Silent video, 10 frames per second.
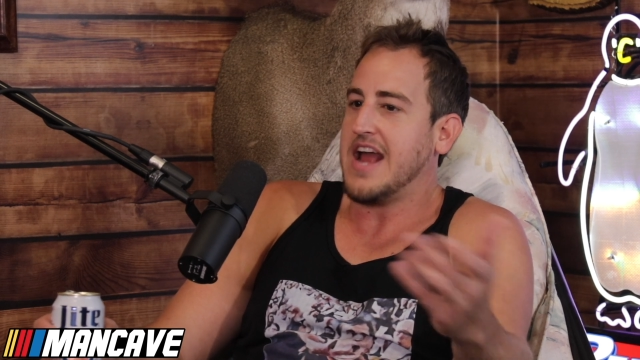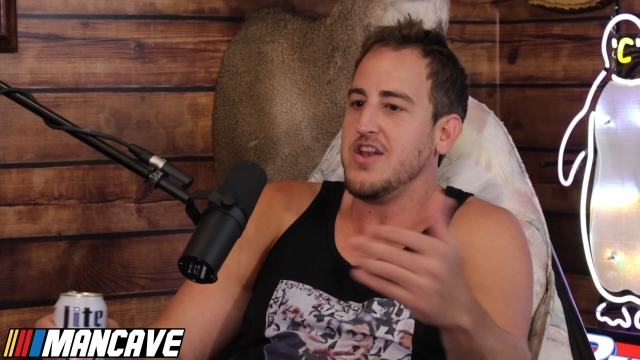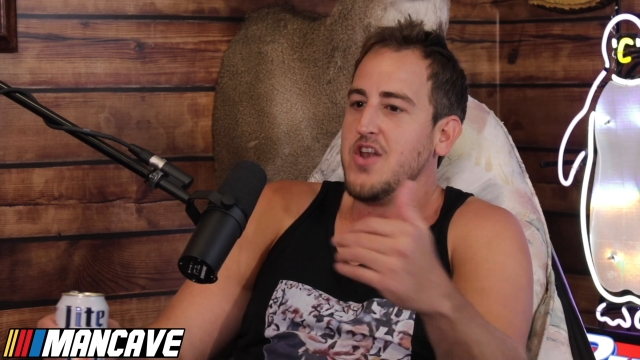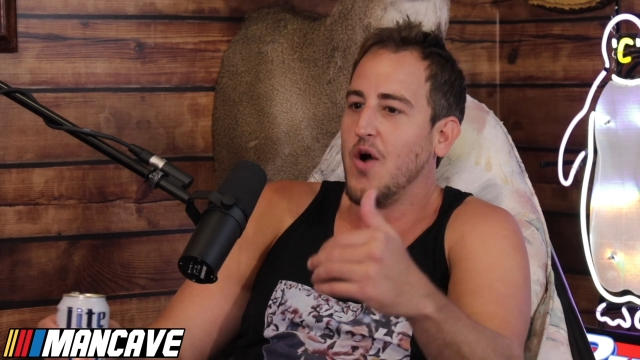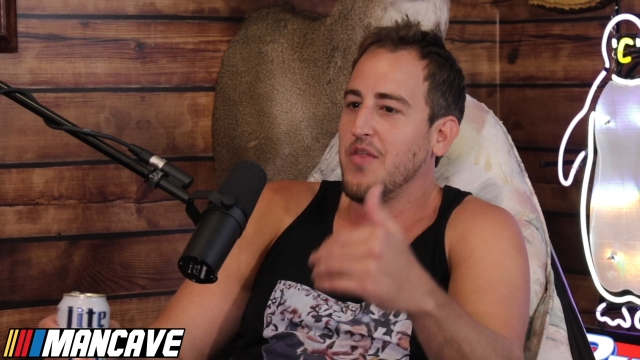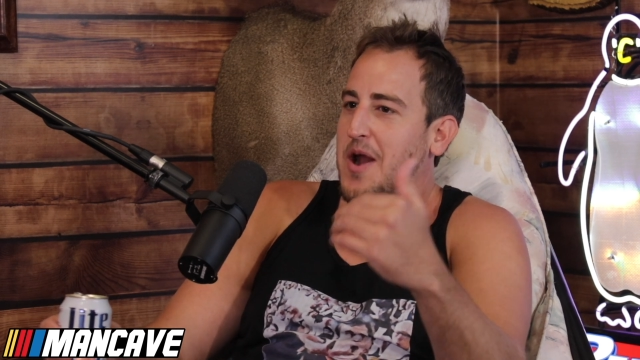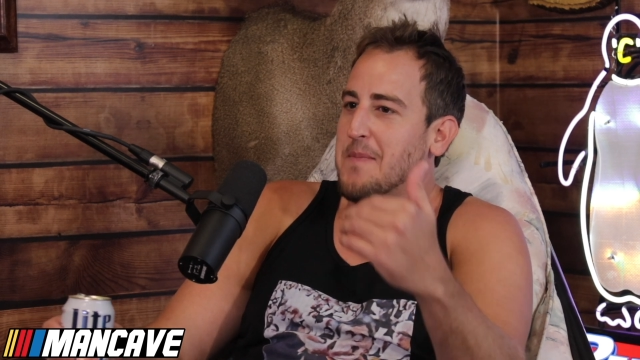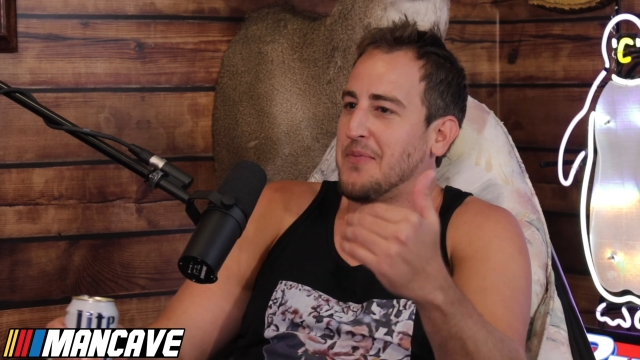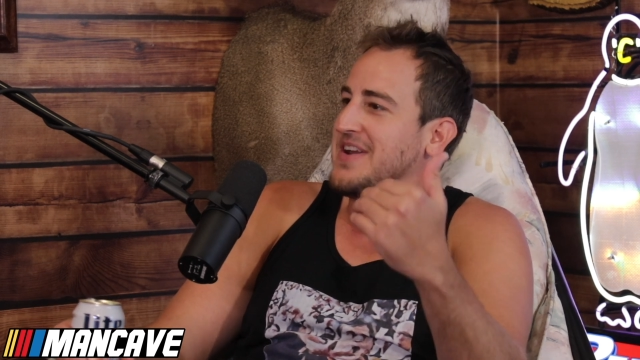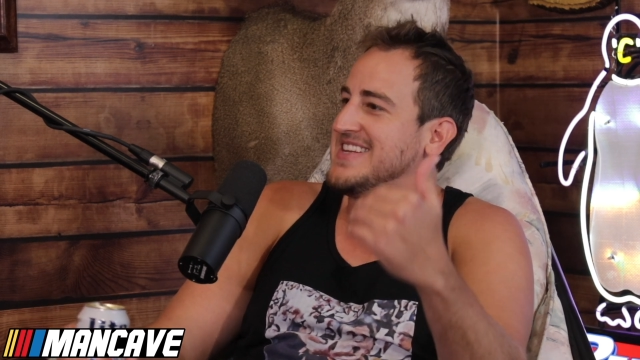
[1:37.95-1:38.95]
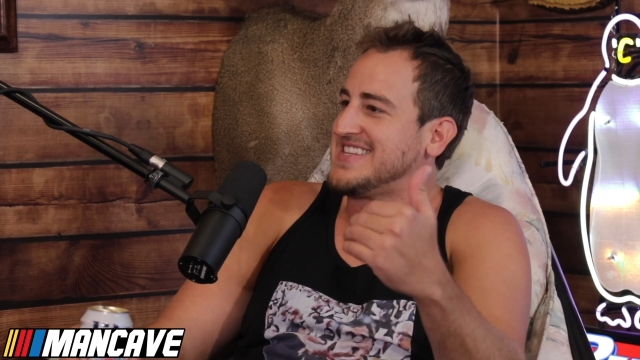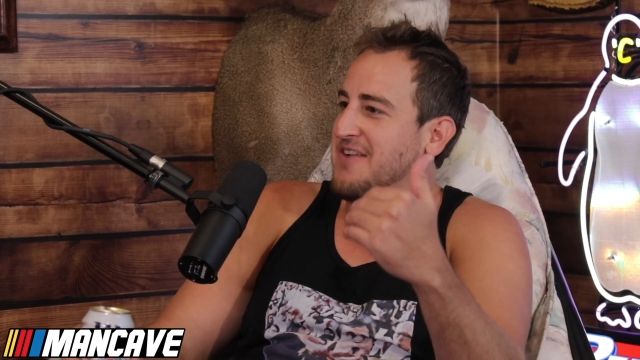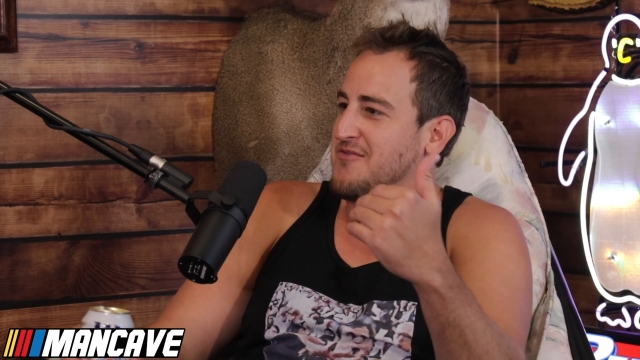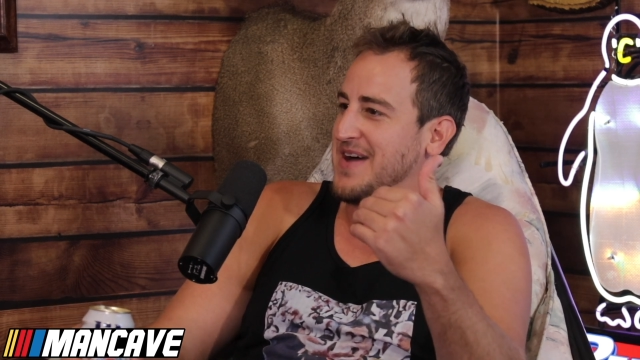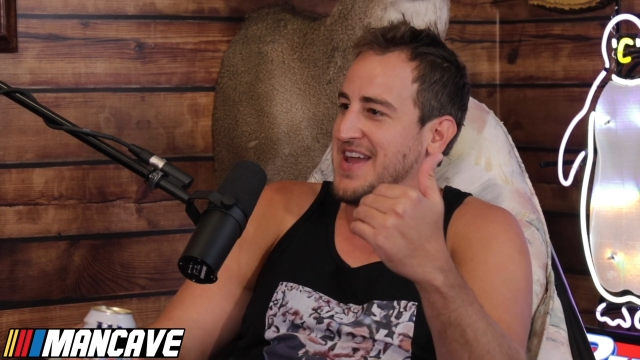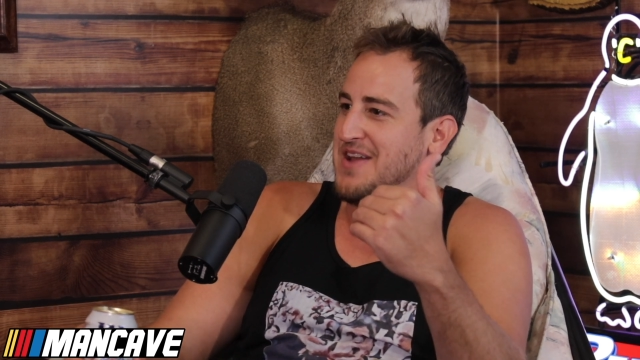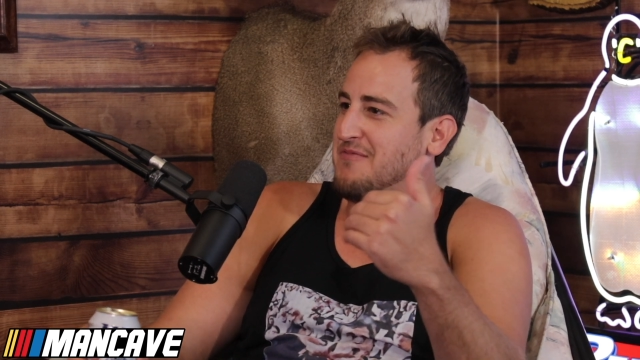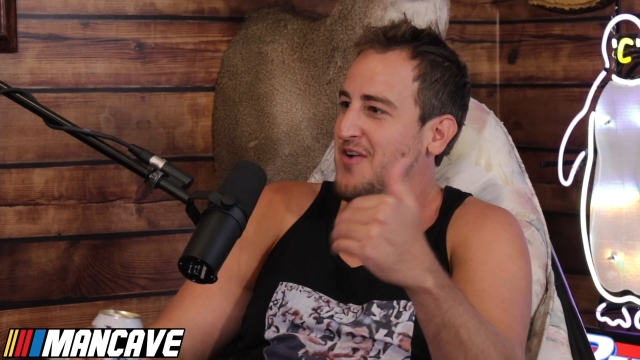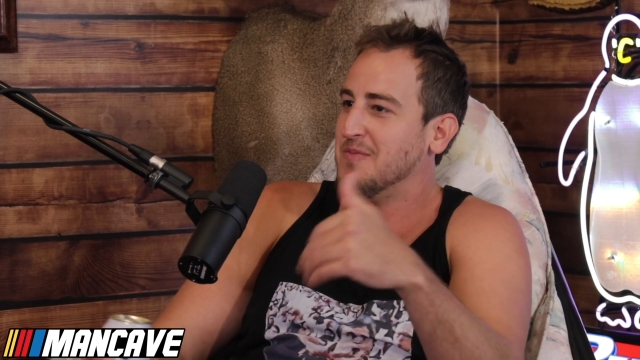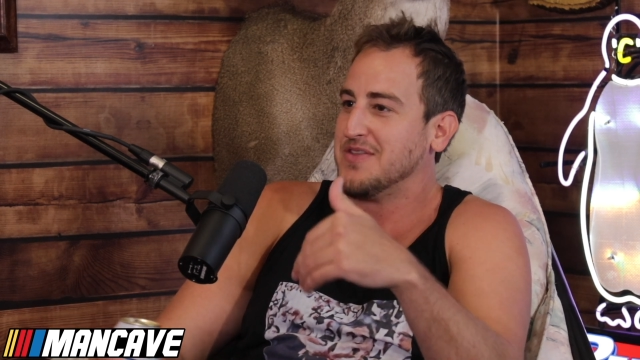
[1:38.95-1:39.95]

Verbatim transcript: I know that I'm pretty safe with my info,